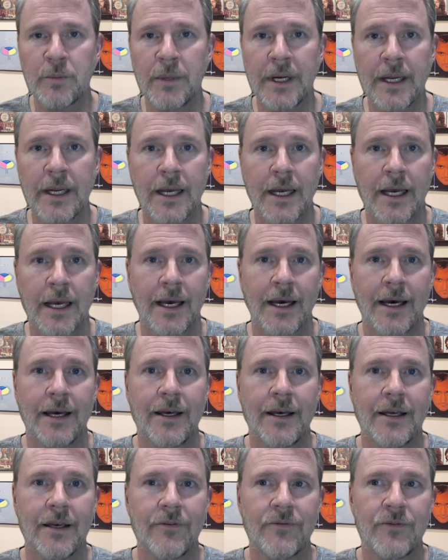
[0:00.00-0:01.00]
But
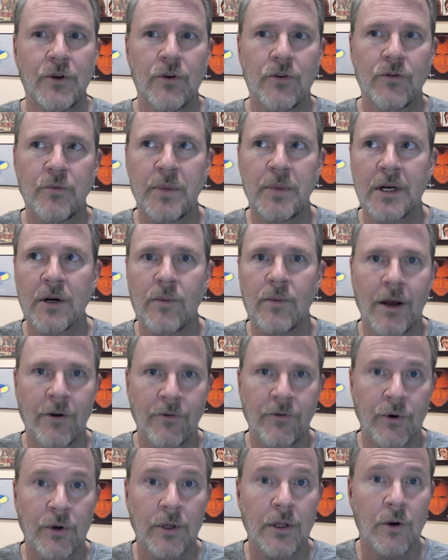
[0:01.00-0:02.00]
if you've been
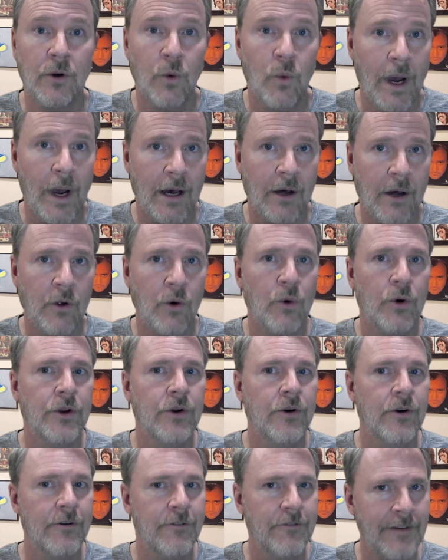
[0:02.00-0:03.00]
around for a little while, or
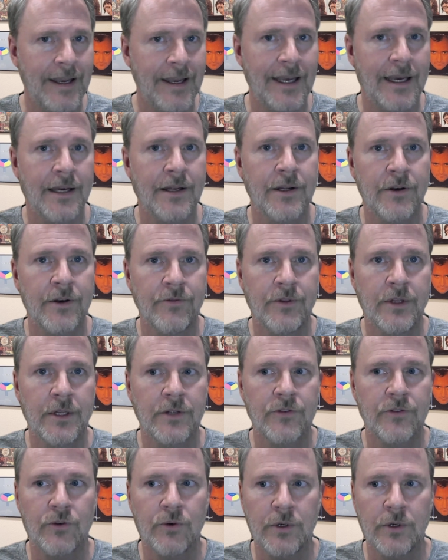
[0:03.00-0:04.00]
you're a fan of this
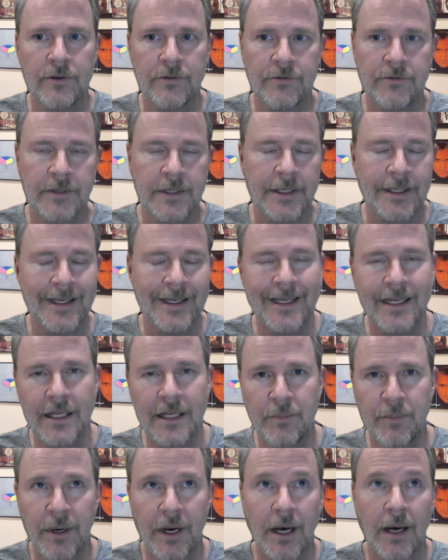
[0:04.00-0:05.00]
sort of
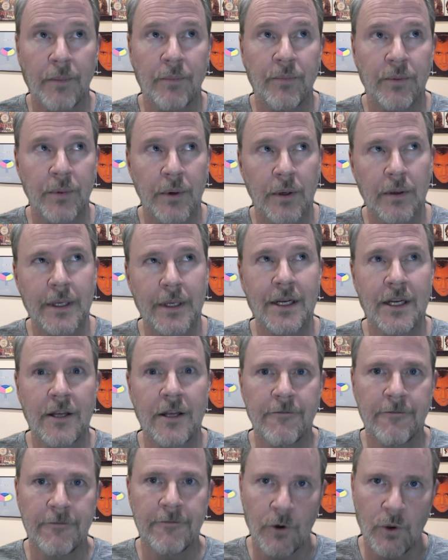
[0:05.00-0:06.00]
indie pop, indie
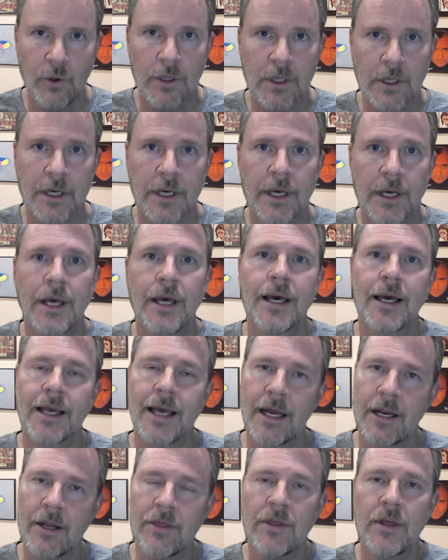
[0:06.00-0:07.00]
folk
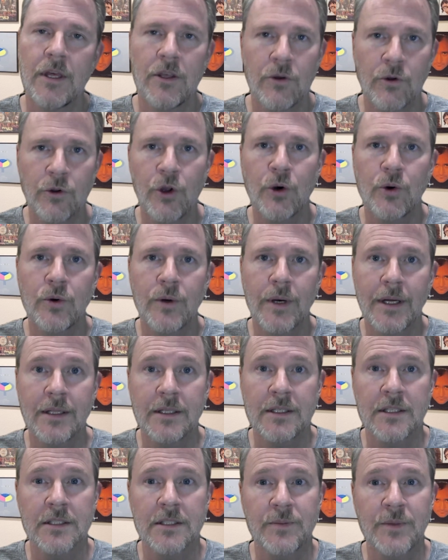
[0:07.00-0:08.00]
kind of thing, you'll know who
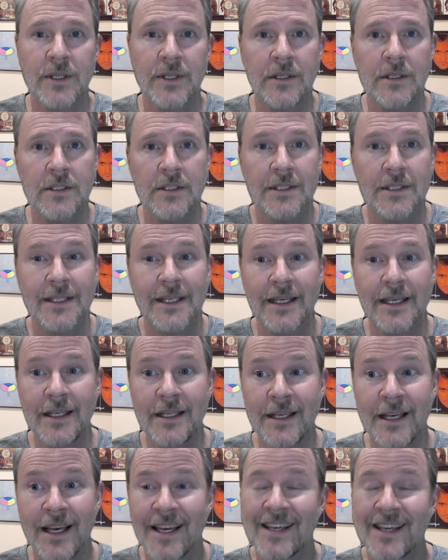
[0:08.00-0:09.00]
Elliott Smith is, because
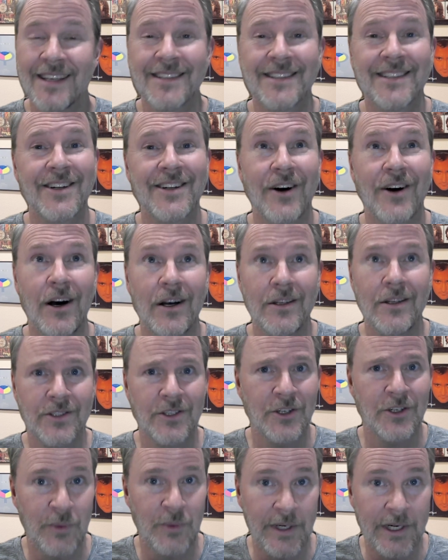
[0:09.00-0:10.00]
he is an
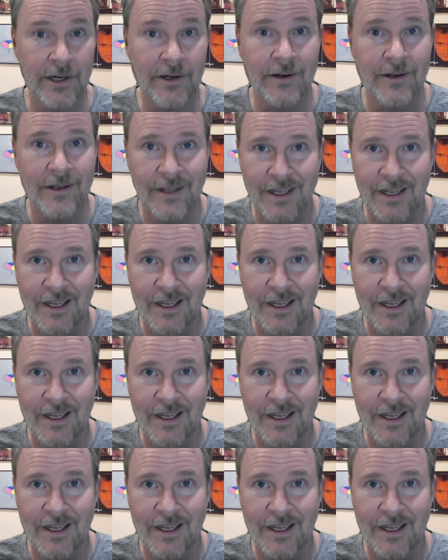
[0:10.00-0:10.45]
Oscar winner,